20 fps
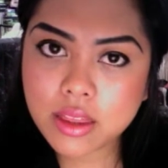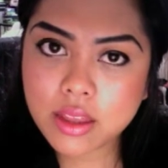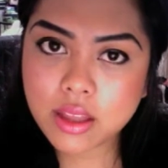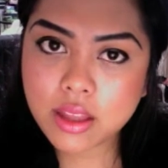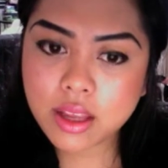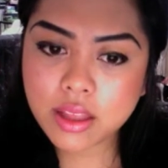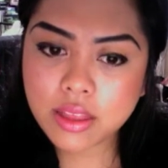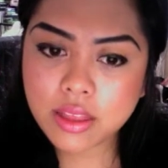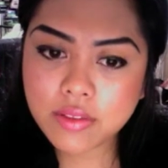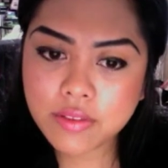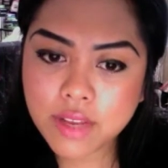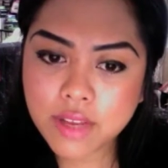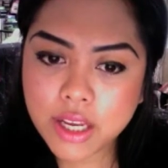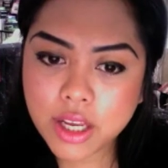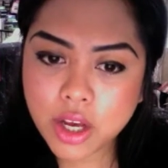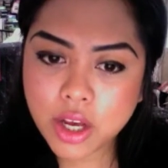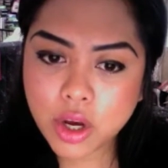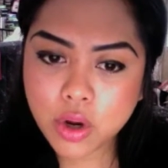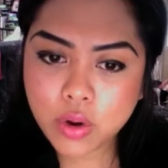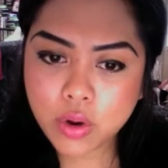In the
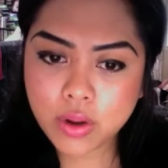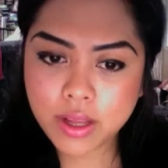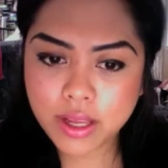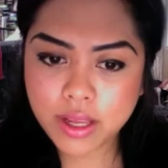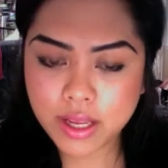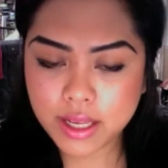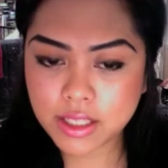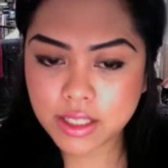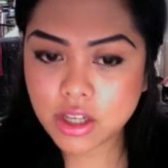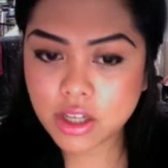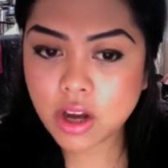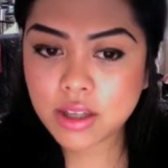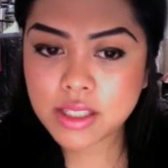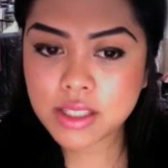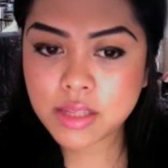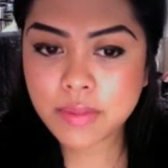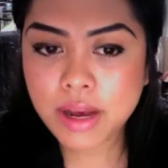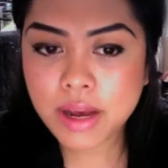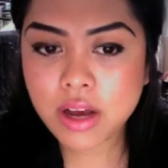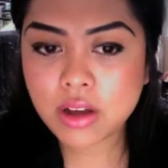video, it talks
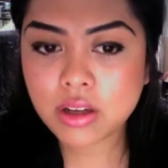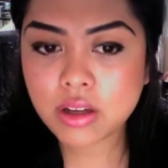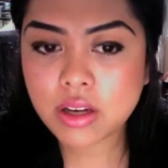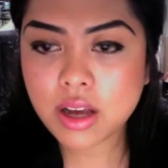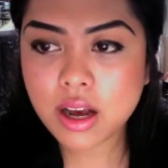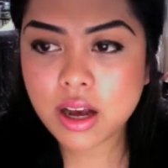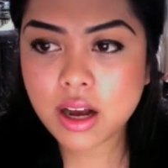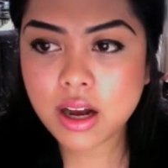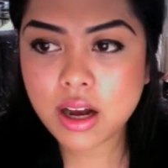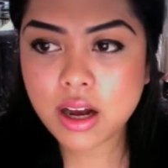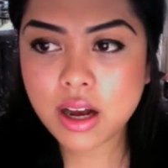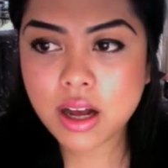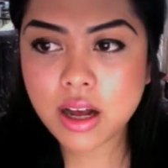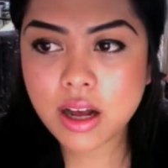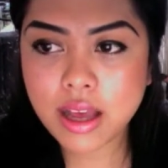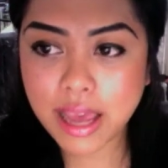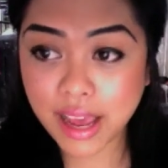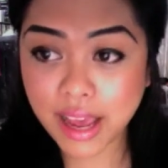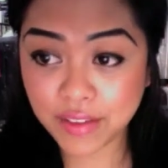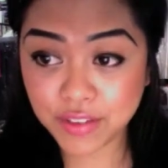about a
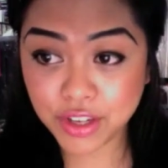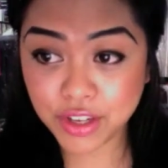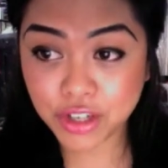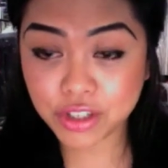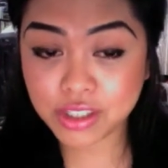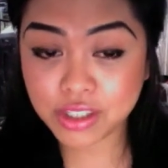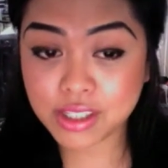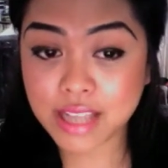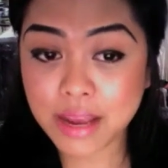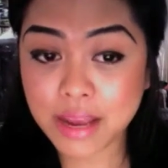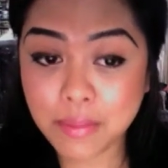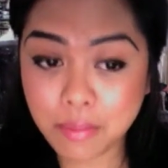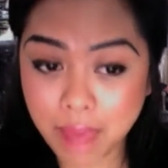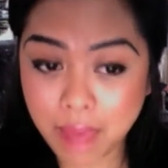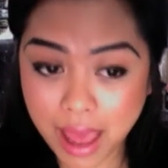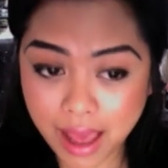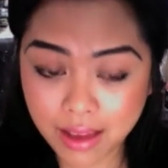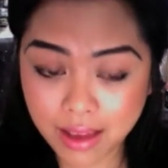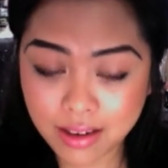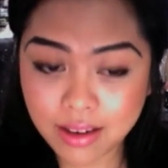heavier set
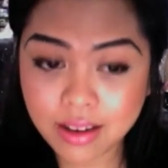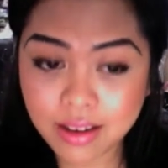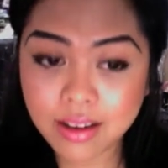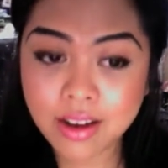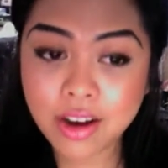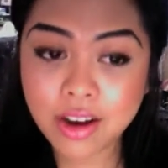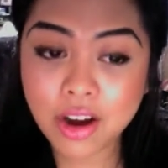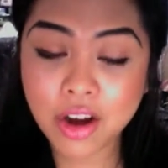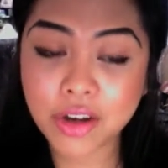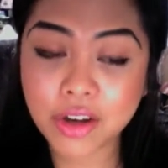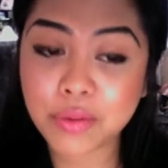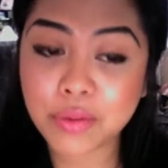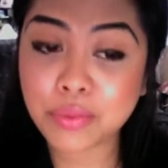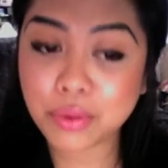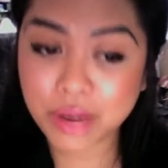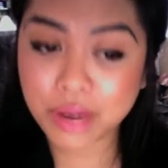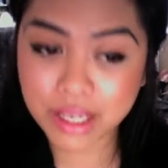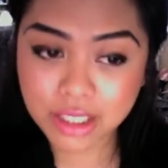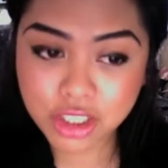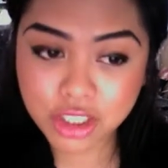man on a
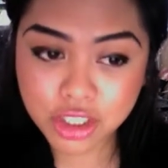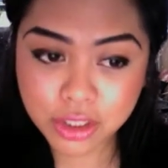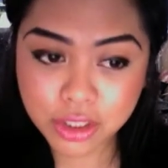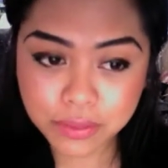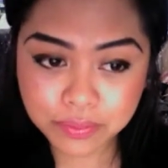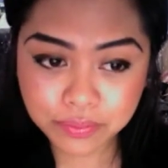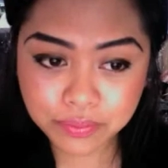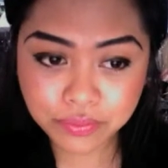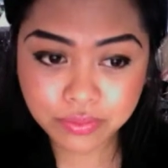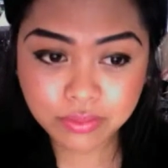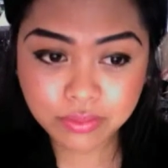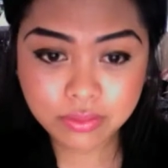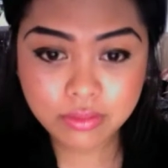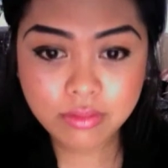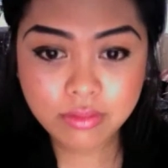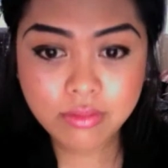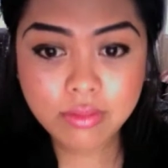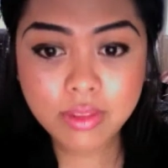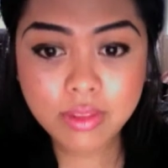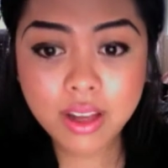bridge
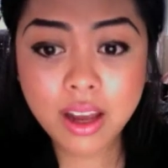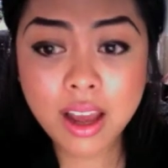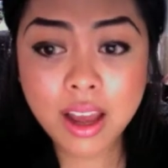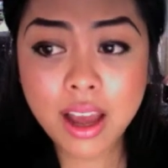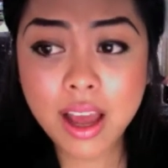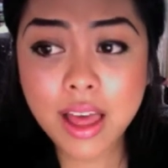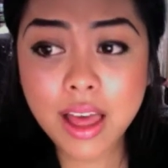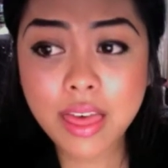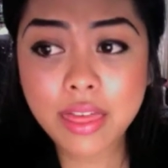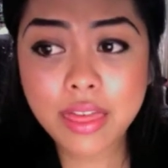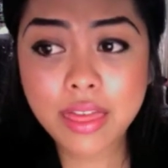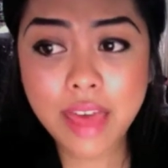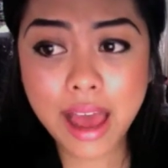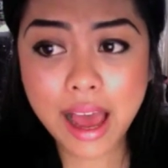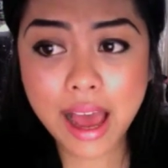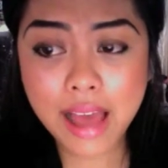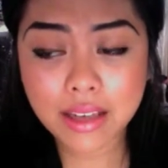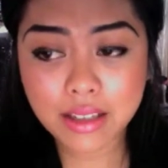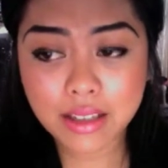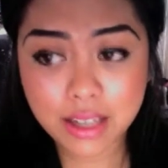
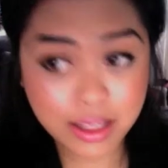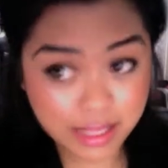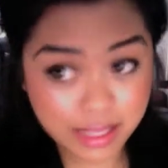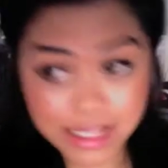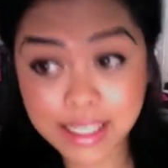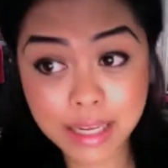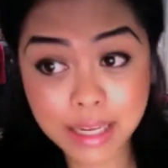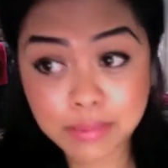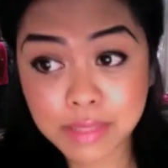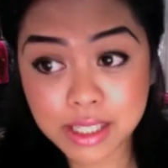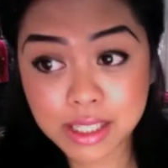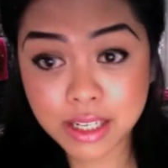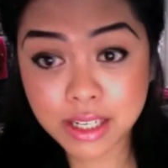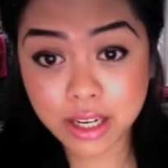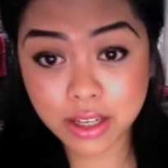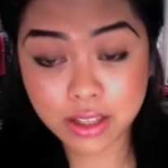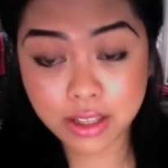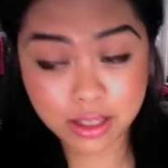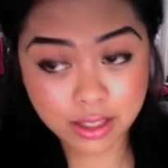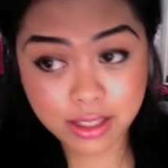that in
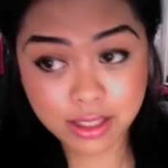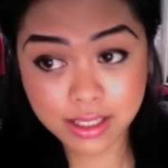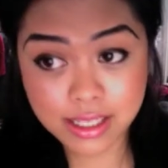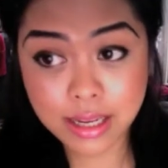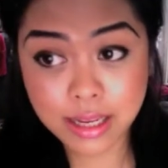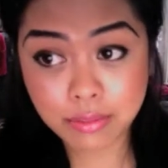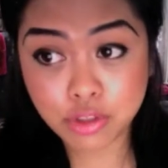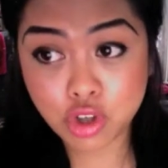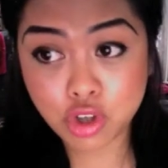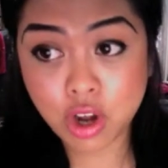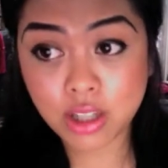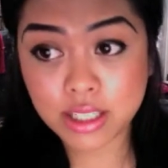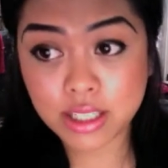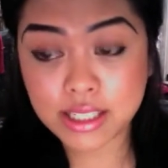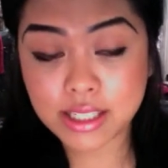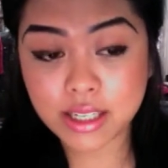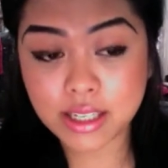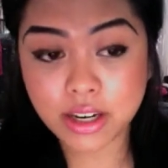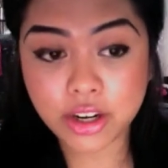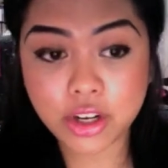the same trolley
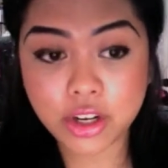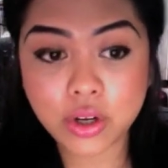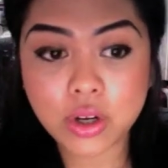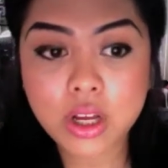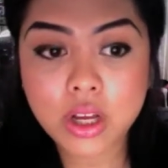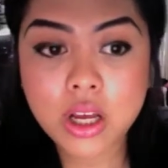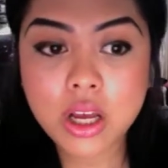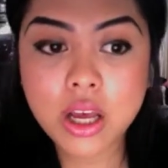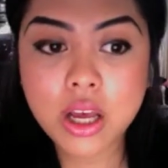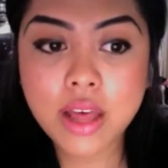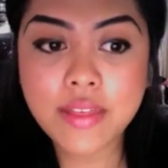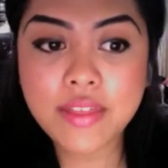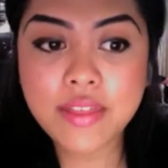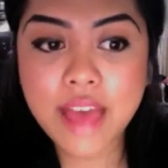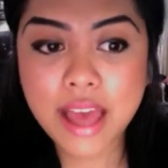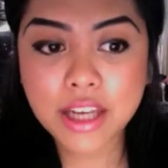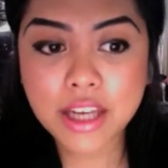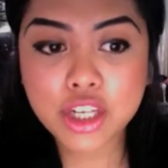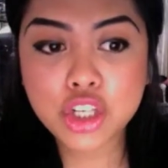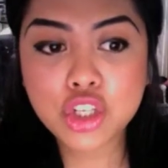scenario,
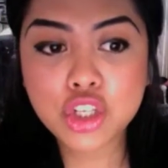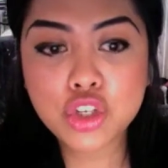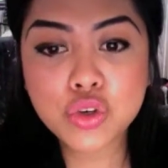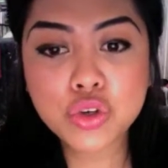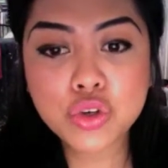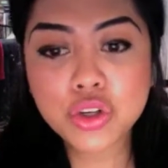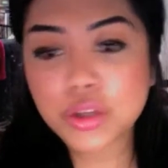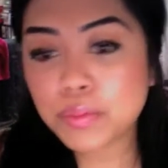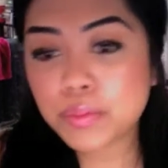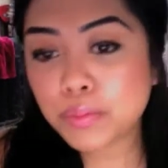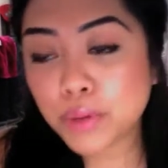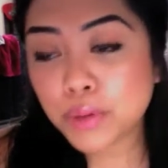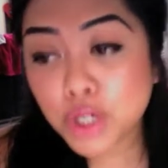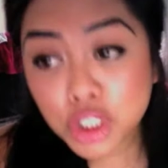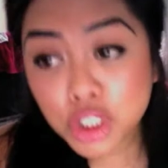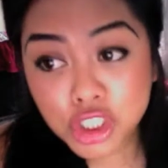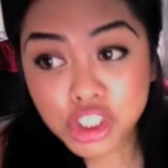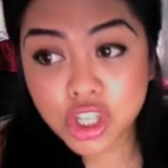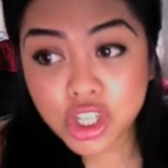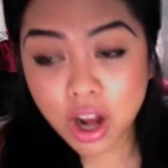that you could
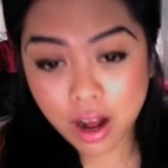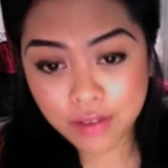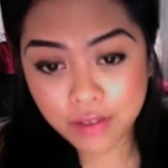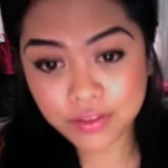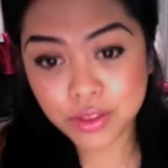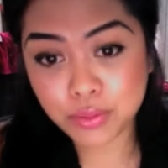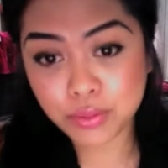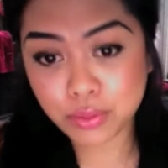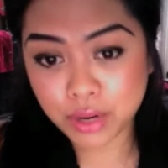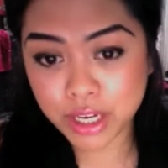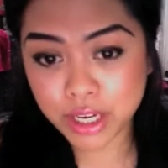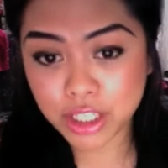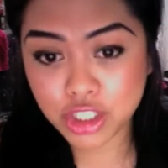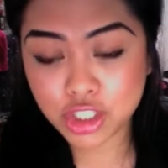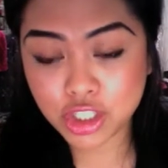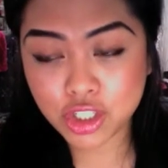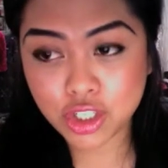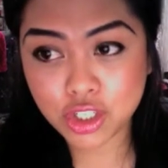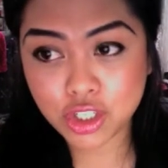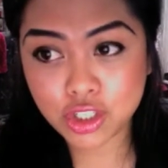push off the
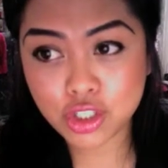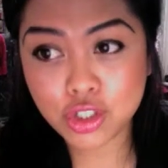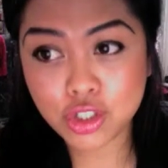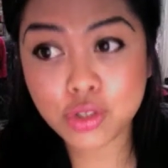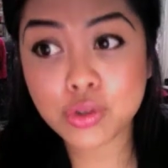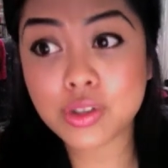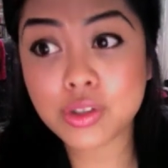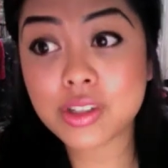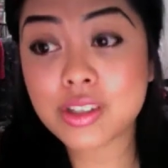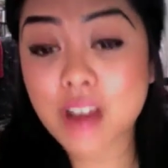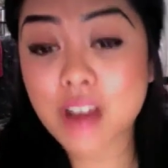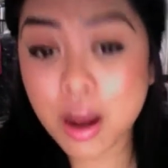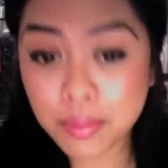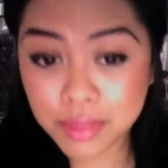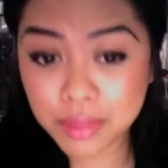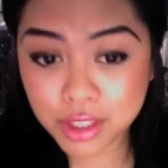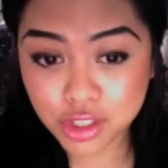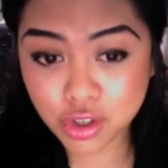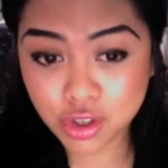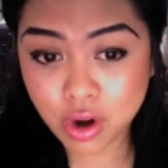bridge to stop
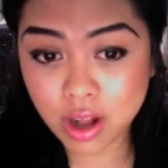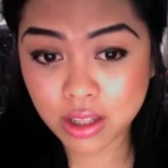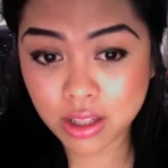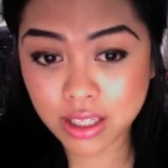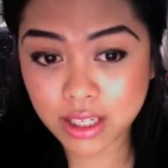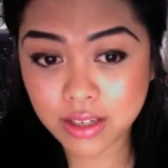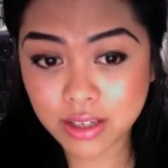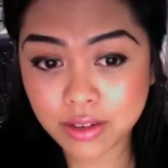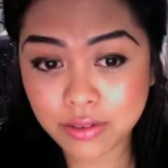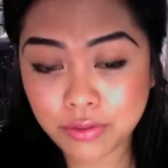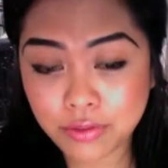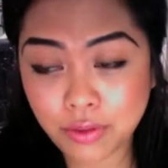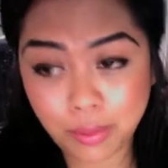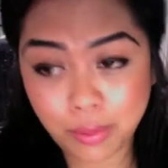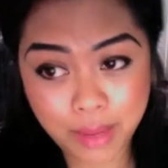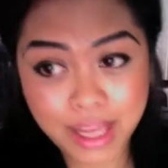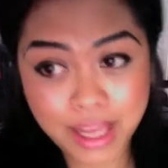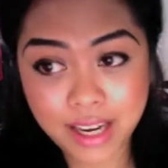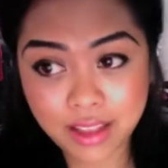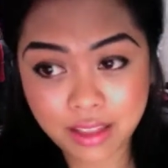the trolley from
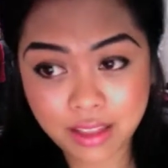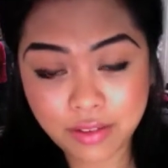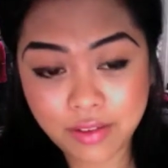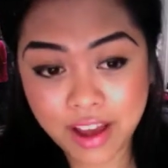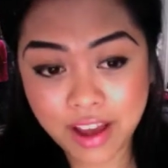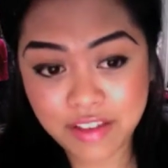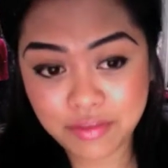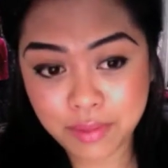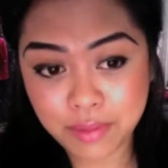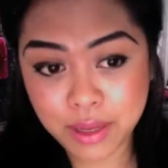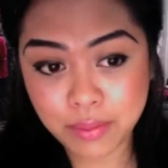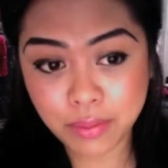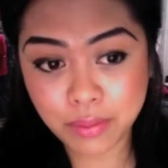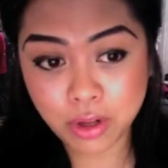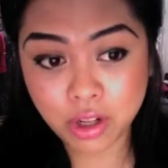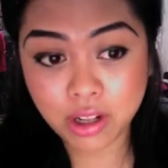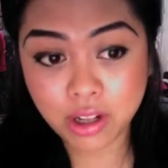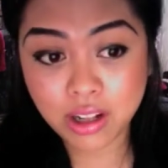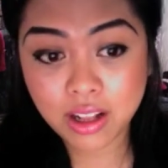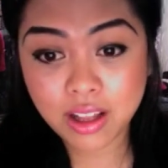hitting the five
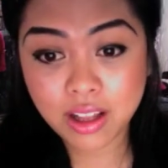people.